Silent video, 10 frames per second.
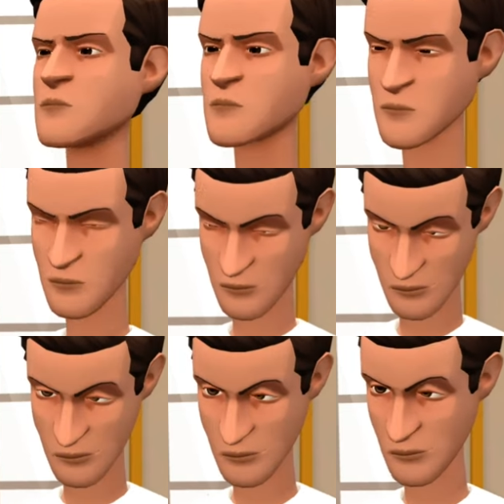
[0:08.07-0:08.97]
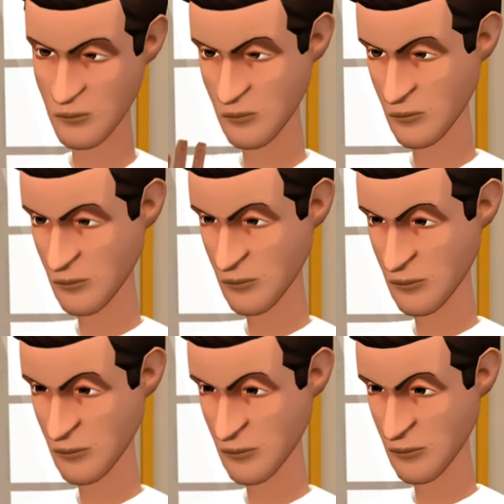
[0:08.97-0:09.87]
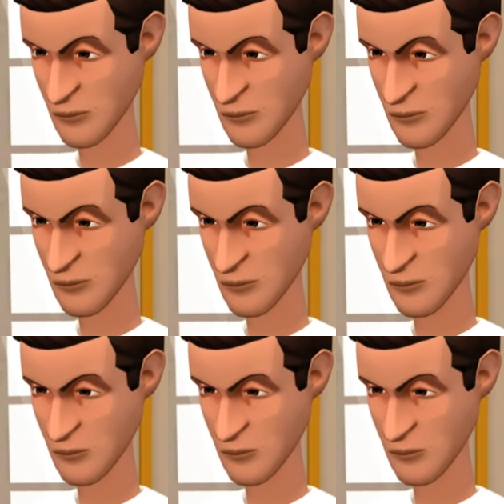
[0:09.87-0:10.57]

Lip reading: No one is speaking in this clip.